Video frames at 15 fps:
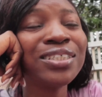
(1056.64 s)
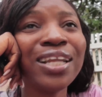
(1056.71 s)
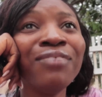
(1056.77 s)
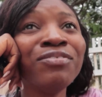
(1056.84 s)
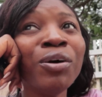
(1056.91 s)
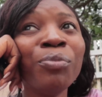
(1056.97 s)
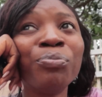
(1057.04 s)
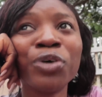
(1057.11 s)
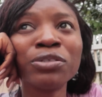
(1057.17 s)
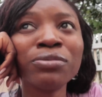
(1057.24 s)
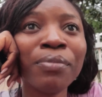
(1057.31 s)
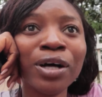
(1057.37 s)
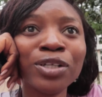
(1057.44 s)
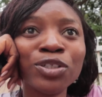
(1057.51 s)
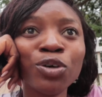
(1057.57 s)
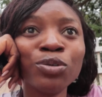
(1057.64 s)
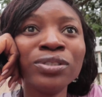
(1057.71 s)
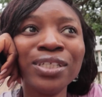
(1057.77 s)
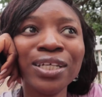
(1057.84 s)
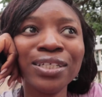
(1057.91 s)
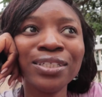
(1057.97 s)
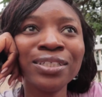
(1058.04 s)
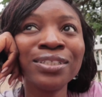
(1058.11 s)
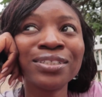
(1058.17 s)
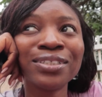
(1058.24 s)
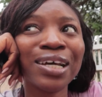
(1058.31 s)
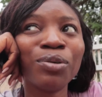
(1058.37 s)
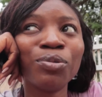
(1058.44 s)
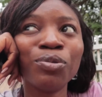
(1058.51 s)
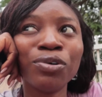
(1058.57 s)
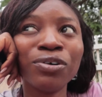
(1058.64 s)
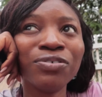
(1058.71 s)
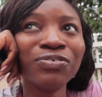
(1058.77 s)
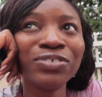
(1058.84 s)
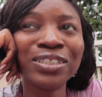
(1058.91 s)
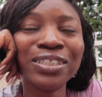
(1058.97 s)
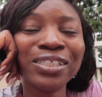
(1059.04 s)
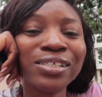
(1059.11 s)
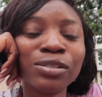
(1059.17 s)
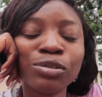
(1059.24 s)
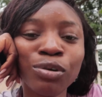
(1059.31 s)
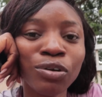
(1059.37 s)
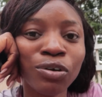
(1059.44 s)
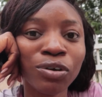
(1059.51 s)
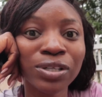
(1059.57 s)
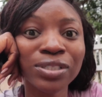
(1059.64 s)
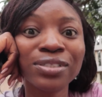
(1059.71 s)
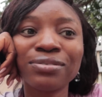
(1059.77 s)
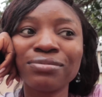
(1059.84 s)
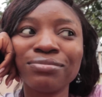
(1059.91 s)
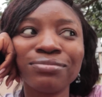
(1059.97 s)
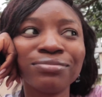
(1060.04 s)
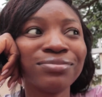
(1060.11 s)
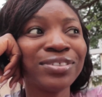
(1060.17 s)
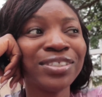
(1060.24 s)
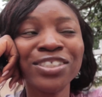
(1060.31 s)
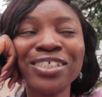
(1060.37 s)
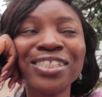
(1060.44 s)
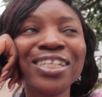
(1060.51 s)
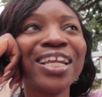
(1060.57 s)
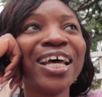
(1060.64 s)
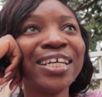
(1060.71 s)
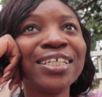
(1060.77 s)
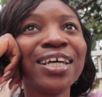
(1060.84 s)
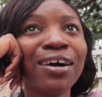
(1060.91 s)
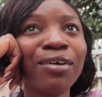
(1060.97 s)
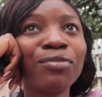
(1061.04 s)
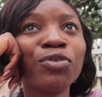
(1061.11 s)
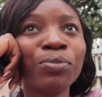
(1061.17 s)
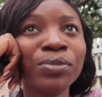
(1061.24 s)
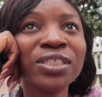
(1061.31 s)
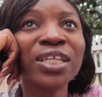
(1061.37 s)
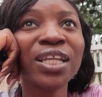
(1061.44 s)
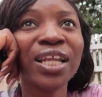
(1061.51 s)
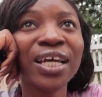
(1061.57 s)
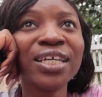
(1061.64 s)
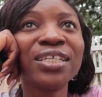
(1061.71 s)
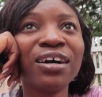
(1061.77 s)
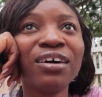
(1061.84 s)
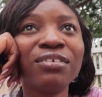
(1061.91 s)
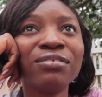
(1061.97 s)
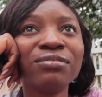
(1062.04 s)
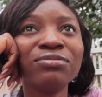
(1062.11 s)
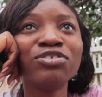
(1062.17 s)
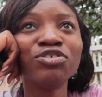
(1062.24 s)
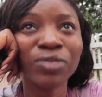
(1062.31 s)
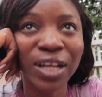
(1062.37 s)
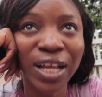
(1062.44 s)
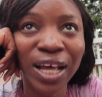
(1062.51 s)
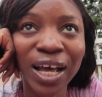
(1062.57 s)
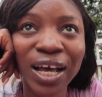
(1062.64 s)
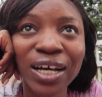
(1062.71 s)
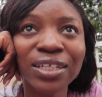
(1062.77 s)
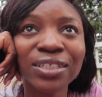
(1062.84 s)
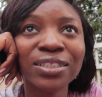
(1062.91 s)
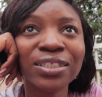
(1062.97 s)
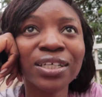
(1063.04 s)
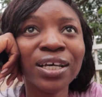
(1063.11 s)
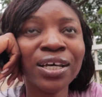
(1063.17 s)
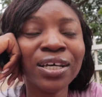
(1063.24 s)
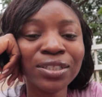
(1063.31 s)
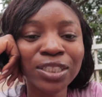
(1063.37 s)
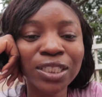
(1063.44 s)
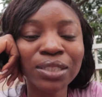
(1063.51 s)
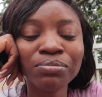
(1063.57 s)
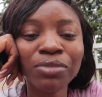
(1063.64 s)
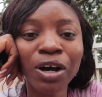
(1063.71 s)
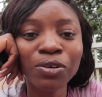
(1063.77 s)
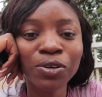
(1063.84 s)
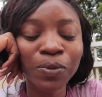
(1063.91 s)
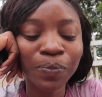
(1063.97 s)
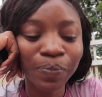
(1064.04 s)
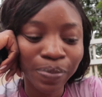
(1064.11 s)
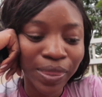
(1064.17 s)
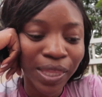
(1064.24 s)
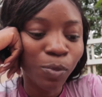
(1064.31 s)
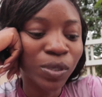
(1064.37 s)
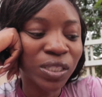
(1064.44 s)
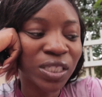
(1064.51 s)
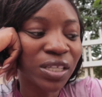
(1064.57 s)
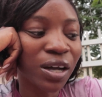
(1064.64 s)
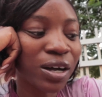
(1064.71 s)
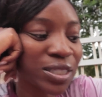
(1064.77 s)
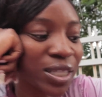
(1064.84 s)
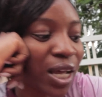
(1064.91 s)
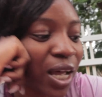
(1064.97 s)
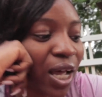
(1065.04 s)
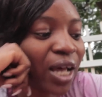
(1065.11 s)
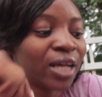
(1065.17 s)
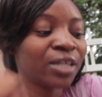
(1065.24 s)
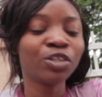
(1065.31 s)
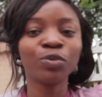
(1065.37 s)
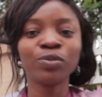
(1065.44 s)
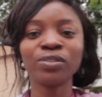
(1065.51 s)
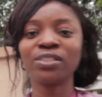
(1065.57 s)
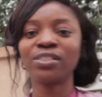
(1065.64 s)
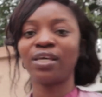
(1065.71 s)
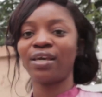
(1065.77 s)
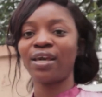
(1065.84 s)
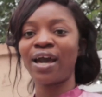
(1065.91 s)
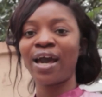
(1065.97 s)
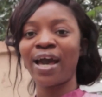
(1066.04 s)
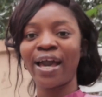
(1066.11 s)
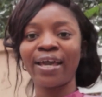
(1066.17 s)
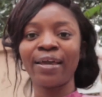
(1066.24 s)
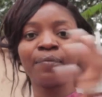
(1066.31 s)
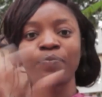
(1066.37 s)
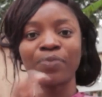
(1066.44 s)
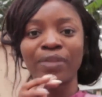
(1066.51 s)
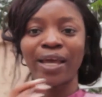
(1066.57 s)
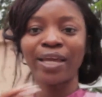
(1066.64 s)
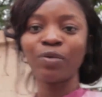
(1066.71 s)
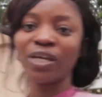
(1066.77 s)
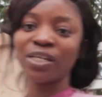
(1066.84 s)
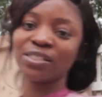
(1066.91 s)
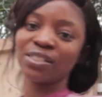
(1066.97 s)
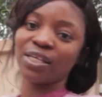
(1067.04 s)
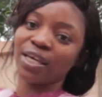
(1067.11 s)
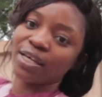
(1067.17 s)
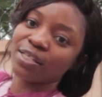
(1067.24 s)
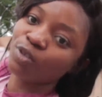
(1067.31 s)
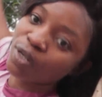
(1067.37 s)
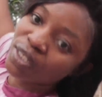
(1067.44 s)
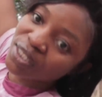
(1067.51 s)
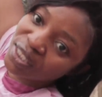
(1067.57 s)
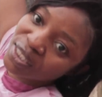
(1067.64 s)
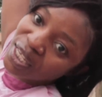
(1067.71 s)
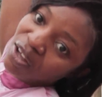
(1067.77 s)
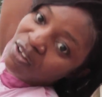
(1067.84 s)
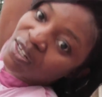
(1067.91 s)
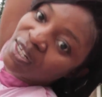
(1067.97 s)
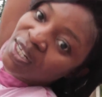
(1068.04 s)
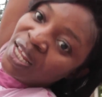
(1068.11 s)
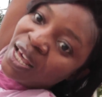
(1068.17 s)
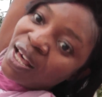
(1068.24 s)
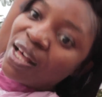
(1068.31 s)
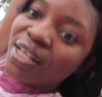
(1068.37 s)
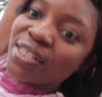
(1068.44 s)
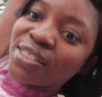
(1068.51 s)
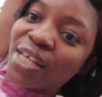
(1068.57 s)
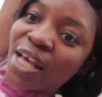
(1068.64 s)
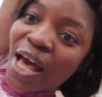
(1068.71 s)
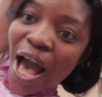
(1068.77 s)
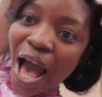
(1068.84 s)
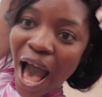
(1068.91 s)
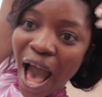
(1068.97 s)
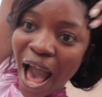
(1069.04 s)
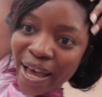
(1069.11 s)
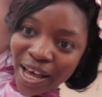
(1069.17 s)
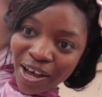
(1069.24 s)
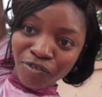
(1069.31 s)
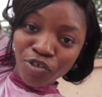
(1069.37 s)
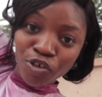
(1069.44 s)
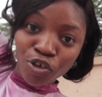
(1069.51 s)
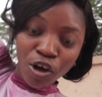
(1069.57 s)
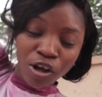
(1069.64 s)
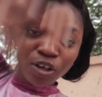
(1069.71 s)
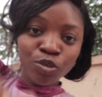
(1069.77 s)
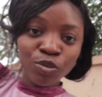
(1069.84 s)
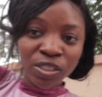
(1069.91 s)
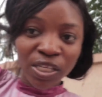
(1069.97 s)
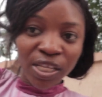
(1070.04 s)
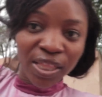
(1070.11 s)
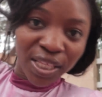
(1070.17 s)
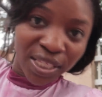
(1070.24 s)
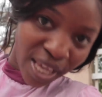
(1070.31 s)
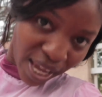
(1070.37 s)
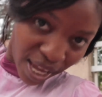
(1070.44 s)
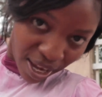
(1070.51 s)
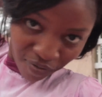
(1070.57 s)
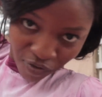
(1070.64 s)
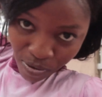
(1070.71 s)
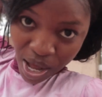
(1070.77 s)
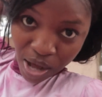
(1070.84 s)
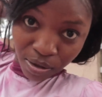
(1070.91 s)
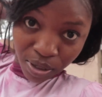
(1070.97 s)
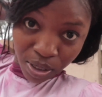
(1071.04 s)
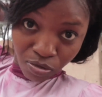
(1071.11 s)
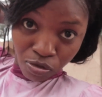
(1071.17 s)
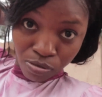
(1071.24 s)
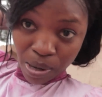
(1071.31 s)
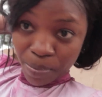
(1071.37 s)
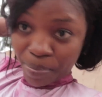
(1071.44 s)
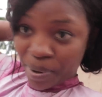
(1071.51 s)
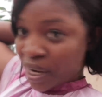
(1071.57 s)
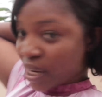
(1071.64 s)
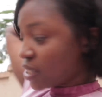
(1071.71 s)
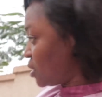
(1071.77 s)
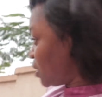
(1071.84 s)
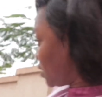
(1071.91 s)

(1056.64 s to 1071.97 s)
I've not brushed my mouth all day. This is like what, 6 o'clock? Just lie down, mommy. Just lie down, just relax. Tomorrow we start a new day. Anyways, yeah, talk to y'all later. I have not losing this hair from how the woman packed.